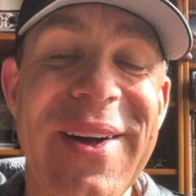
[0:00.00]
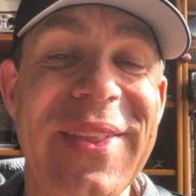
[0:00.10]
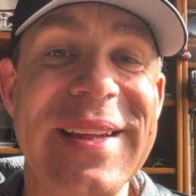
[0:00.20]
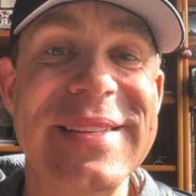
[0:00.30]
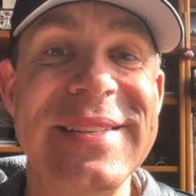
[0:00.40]
all
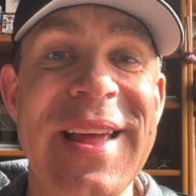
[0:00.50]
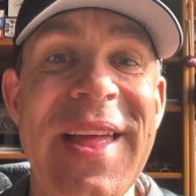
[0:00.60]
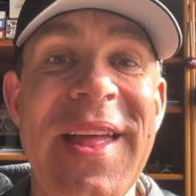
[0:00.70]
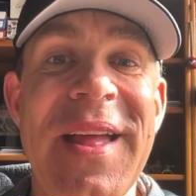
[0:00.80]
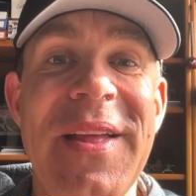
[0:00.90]
this,
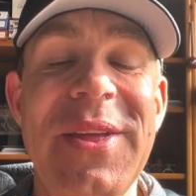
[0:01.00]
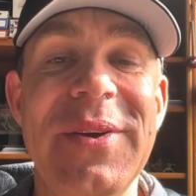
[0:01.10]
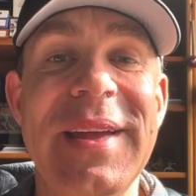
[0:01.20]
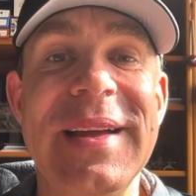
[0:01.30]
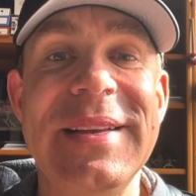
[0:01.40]
you
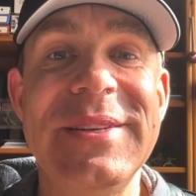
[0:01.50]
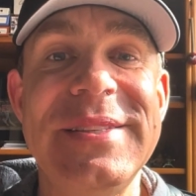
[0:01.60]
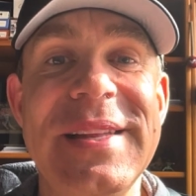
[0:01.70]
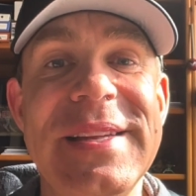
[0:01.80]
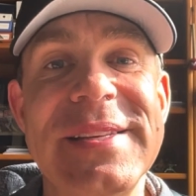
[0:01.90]
get you
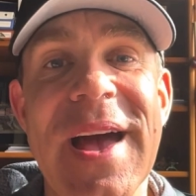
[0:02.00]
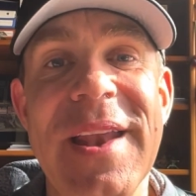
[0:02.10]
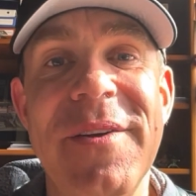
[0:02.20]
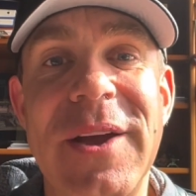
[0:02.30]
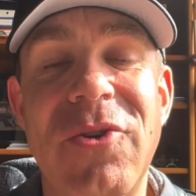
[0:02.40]
see these
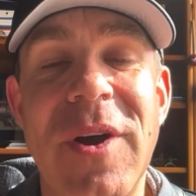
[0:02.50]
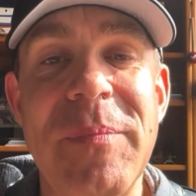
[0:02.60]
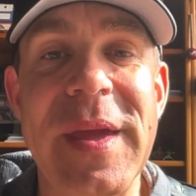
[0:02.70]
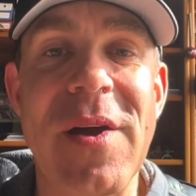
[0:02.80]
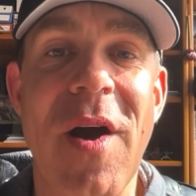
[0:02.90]
kind of
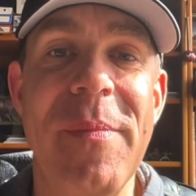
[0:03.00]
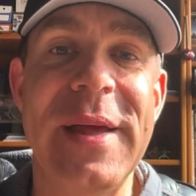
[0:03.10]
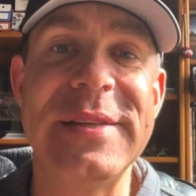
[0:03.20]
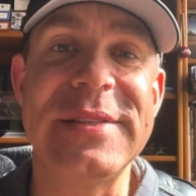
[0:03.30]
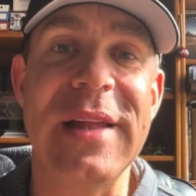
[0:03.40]
grumpy
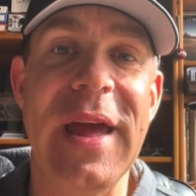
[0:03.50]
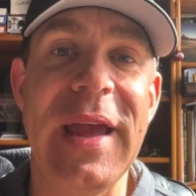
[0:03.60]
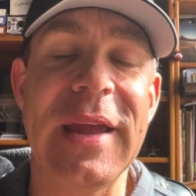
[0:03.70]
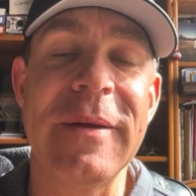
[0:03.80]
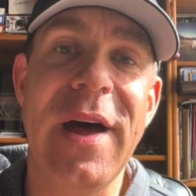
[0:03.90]
comments
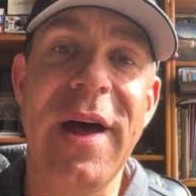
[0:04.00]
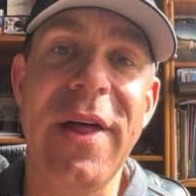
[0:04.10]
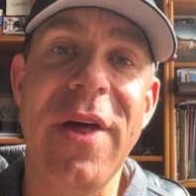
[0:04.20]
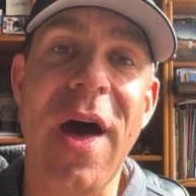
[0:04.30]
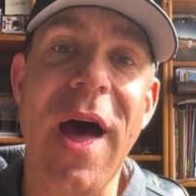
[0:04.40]
like uh,
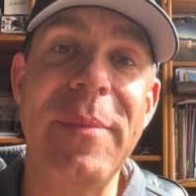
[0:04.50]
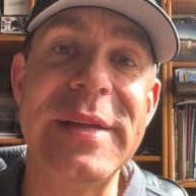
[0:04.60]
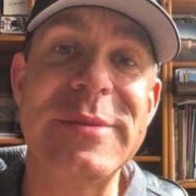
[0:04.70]
the hobby is